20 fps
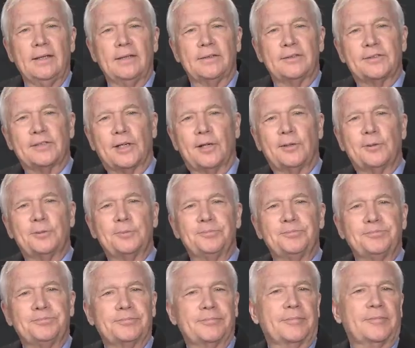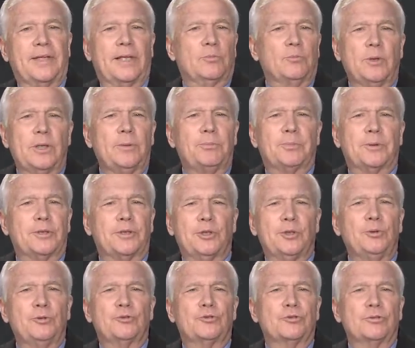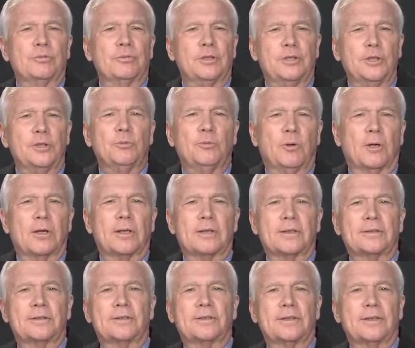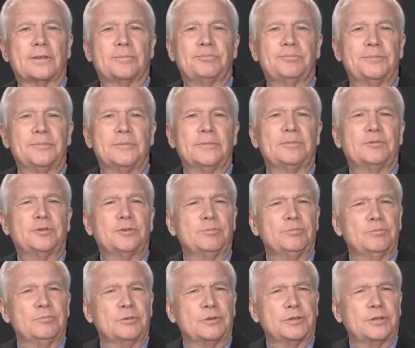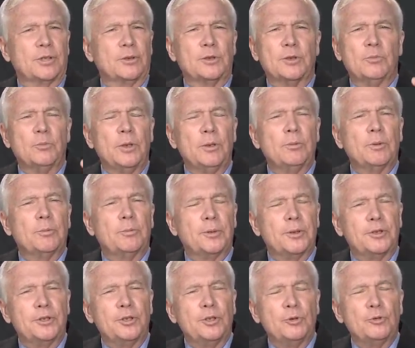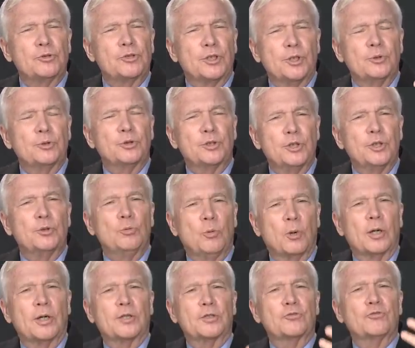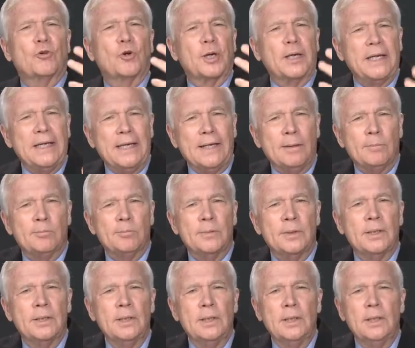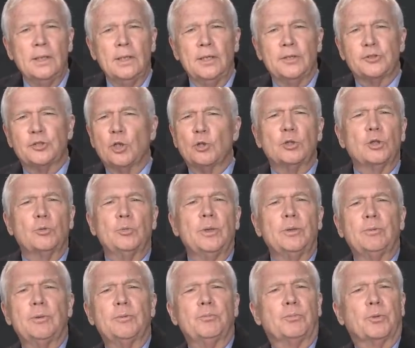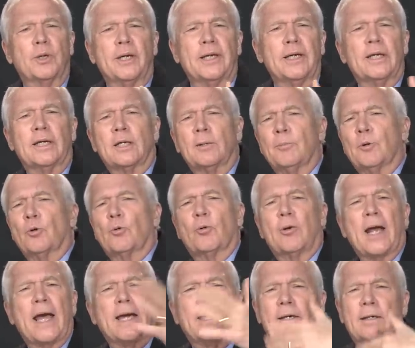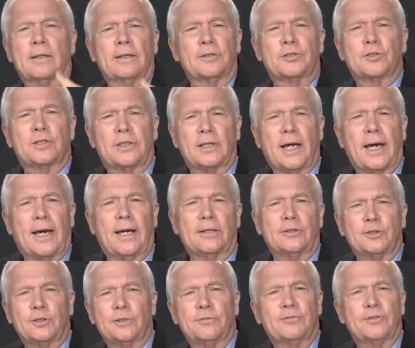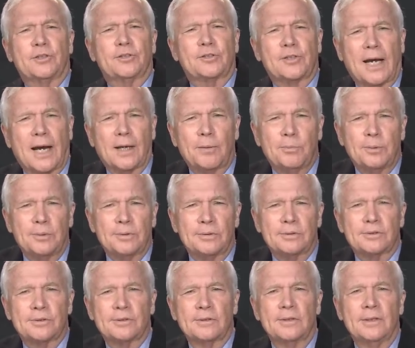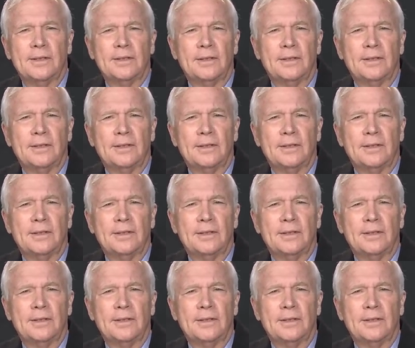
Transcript: So that we produce good works, so that we would produce those good works for Him, so that we would bring in a miraculous catch of disciples.